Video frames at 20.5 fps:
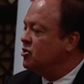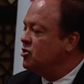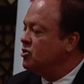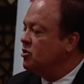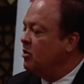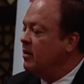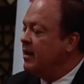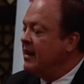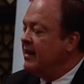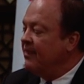
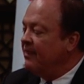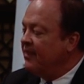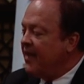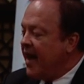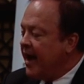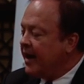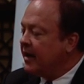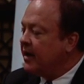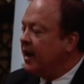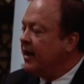So
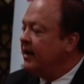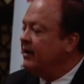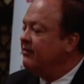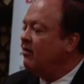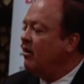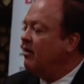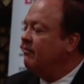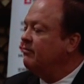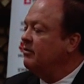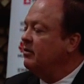that kind of
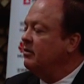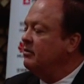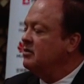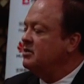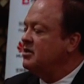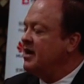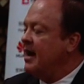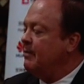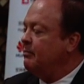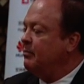offload
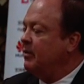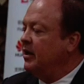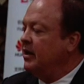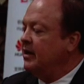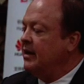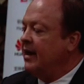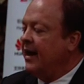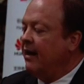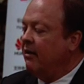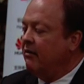is happening
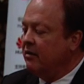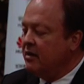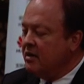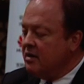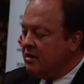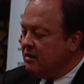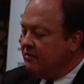now.